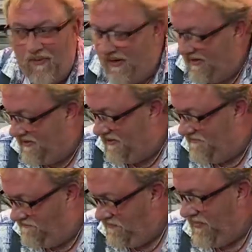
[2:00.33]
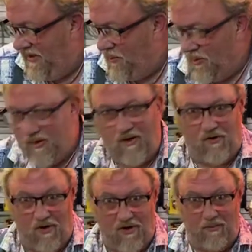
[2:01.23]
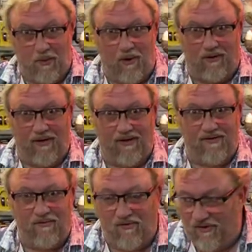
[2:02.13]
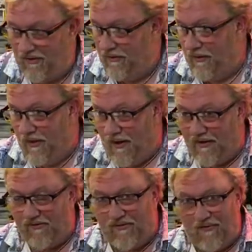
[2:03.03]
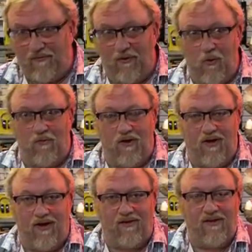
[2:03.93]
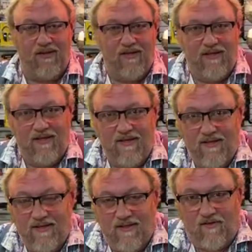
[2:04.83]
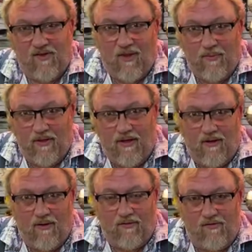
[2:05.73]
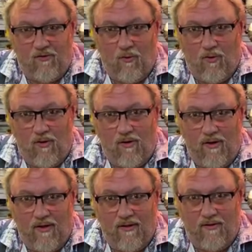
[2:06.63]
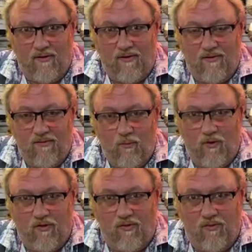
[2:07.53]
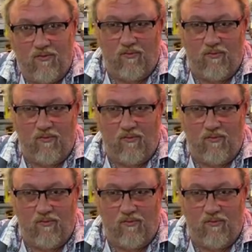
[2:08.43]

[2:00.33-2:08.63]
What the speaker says: And we're going to talk about all that. There's a lot of stuff to go over tonight that's happening here at the store and with